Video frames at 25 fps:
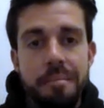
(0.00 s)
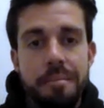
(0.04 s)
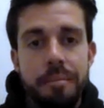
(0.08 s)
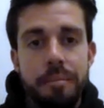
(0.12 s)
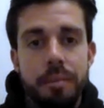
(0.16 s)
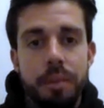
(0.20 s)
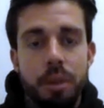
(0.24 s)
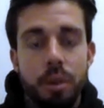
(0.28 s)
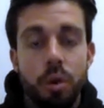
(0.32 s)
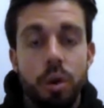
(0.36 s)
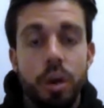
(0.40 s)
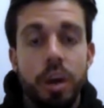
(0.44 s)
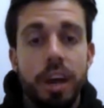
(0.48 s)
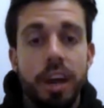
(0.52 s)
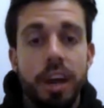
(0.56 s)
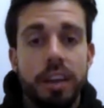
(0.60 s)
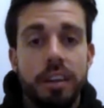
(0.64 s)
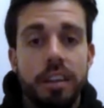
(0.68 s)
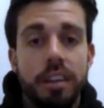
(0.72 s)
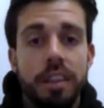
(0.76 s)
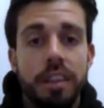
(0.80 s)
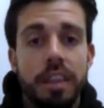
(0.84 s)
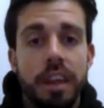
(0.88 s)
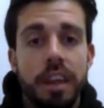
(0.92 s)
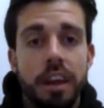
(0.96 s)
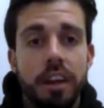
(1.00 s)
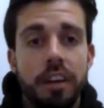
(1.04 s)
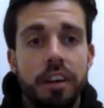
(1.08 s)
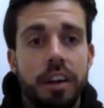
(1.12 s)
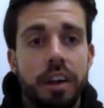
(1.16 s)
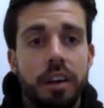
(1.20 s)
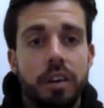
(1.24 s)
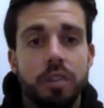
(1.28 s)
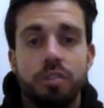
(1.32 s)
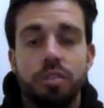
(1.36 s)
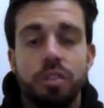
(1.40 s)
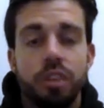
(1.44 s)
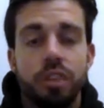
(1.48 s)
located there, and
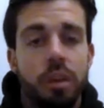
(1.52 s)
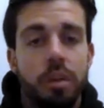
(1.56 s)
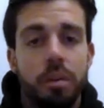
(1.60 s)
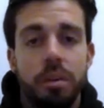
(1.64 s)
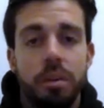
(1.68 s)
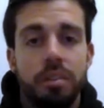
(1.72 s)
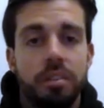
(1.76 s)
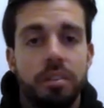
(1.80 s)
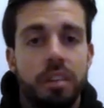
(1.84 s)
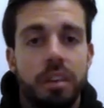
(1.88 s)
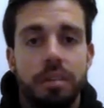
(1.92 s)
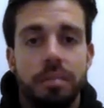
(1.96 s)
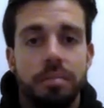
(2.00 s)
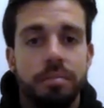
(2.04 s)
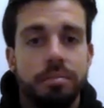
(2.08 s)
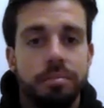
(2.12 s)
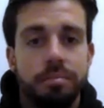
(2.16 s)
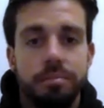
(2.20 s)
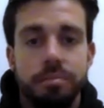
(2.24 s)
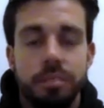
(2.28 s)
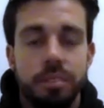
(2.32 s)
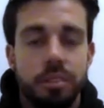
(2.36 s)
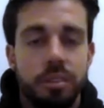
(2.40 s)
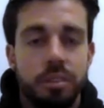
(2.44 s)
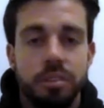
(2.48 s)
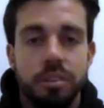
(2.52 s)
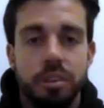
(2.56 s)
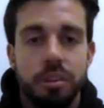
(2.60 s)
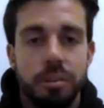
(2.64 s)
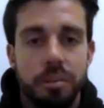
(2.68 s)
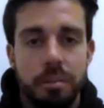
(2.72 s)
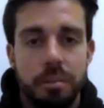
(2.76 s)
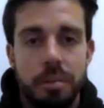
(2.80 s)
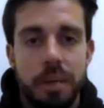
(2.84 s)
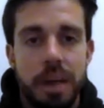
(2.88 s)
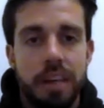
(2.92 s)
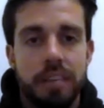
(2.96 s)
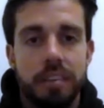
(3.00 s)
I was training with some, you know, some of
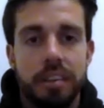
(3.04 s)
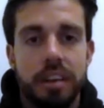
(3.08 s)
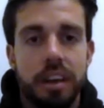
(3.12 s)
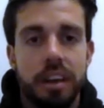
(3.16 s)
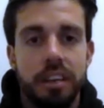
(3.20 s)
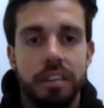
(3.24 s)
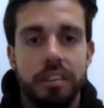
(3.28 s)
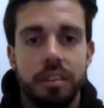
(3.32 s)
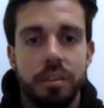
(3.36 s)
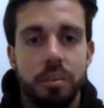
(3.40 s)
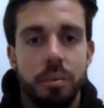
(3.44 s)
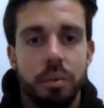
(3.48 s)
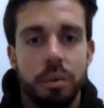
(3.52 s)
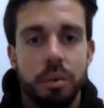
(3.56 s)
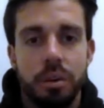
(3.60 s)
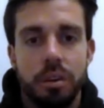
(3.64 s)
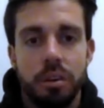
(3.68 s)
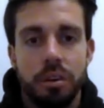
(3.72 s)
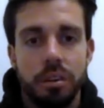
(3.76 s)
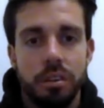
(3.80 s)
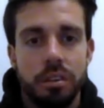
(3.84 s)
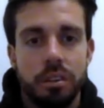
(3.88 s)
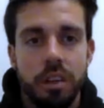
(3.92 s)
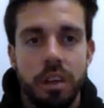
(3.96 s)
the best guys in the world.